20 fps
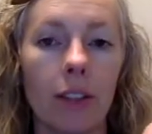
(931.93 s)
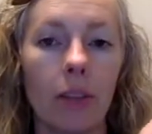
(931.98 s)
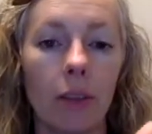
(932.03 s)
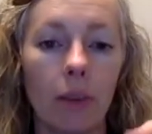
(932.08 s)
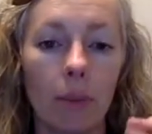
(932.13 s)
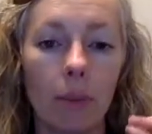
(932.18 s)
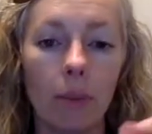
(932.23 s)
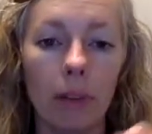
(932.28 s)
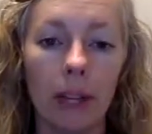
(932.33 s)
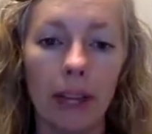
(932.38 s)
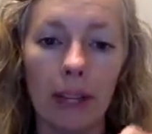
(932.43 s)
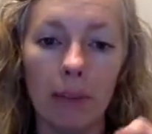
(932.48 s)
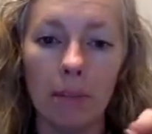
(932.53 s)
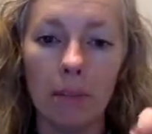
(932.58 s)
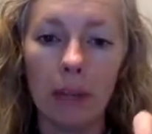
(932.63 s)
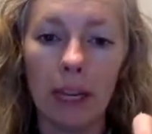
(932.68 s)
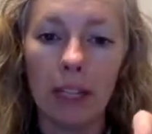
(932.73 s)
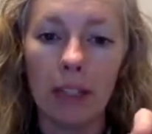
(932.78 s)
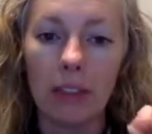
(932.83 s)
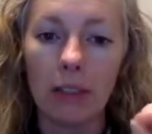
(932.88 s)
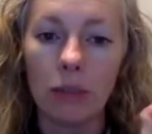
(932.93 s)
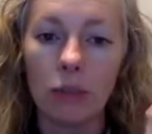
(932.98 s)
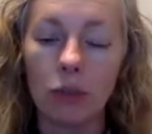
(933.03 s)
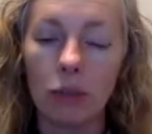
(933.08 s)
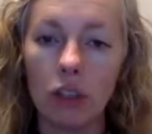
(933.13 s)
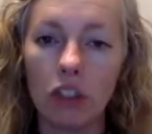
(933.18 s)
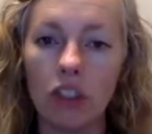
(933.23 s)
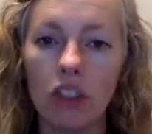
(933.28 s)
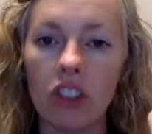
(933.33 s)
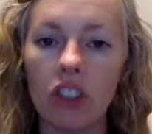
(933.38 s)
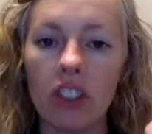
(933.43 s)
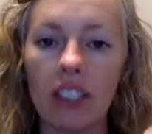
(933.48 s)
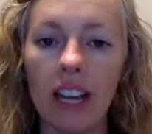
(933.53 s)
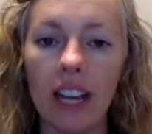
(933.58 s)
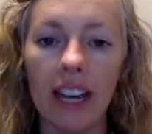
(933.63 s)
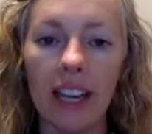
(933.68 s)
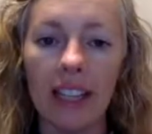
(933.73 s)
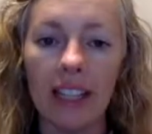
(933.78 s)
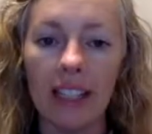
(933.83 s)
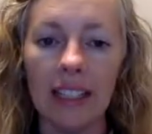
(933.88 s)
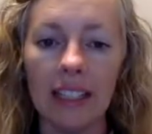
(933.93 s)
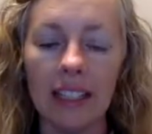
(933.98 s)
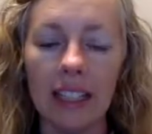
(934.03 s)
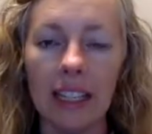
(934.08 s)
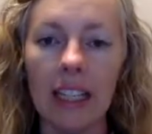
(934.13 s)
or plant-based nutrition diet